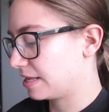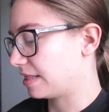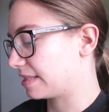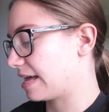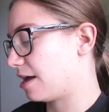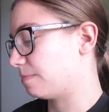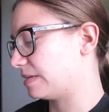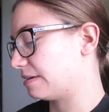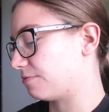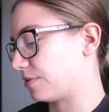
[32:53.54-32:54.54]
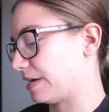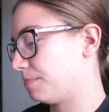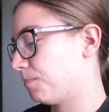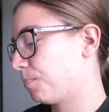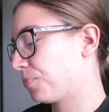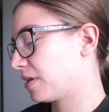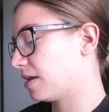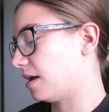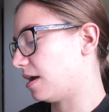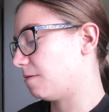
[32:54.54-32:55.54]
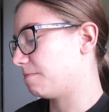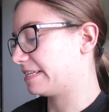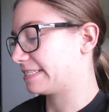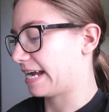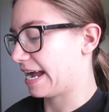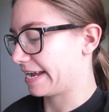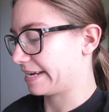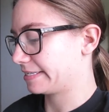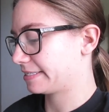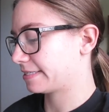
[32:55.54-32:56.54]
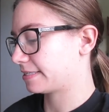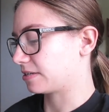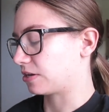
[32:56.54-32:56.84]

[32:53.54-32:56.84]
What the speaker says: like, that would be different. The diets,